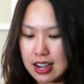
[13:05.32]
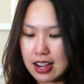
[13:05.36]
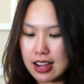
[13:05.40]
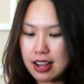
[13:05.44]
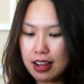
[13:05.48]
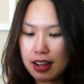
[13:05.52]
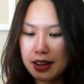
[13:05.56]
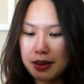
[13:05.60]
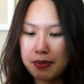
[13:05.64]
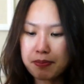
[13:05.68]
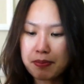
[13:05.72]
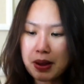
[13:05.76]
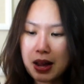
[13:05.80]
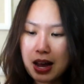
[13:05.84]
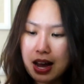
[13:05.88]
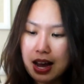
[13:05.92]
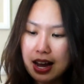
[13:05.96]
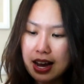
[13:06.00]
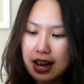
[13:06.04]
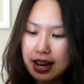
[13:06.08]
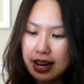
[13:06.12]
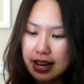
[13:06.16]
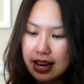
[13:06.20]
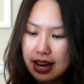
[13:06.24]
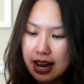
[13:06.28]
Um,
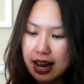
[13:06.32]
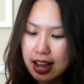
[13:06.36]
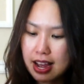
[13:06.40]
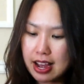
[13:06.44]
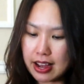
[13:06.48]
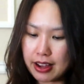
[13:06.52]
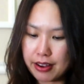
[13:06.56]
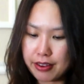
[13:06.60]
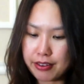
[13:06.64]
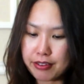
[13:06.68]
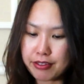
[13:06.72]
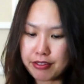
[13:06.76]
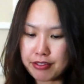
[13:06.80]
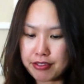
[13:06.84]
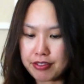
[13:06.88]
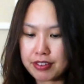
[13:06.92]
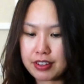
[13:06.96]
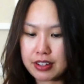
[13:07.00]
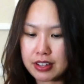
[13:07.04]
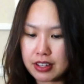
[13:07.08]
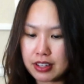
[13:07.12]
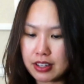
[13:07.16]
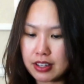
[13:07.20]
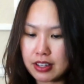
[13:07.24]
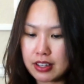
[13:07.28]
I have,
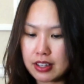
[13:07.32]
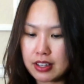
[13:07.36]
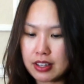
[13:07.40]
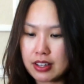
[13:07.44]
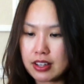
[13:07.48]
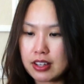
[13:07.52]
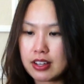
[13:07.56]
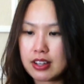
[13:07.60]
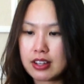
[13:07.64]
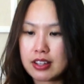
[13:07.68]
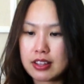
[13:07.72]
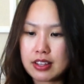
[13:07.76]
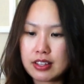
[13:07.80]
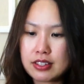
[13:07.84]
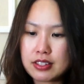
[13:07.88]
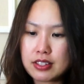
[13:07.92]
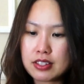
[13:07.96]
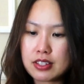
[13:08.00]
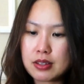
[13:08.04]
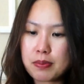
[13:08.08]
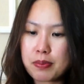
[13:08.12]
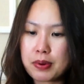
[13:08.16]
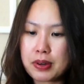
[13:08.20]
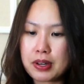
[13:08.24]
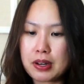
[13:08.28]
this
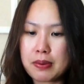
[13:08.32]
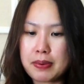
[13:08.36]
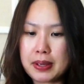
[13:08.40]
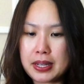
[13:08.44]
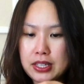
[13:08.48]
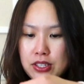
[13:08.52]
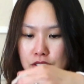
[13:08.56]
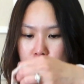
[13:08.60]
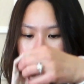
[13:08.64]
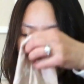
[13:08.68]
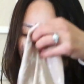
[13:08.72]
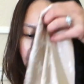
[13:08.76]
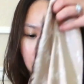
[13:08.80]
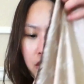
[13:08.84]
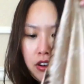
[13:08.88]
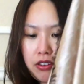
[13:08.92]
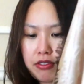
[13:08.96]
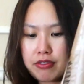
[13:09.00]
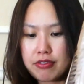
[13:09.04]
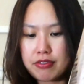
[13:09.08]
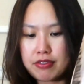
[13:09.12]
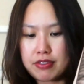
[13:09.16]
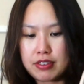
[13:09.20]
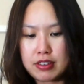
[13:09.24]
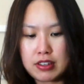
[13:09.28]
is a pretty big
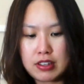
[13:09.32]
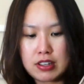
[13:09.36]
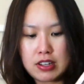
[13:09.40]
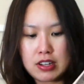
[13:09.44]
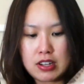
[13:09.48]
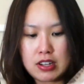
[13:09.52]
scarf.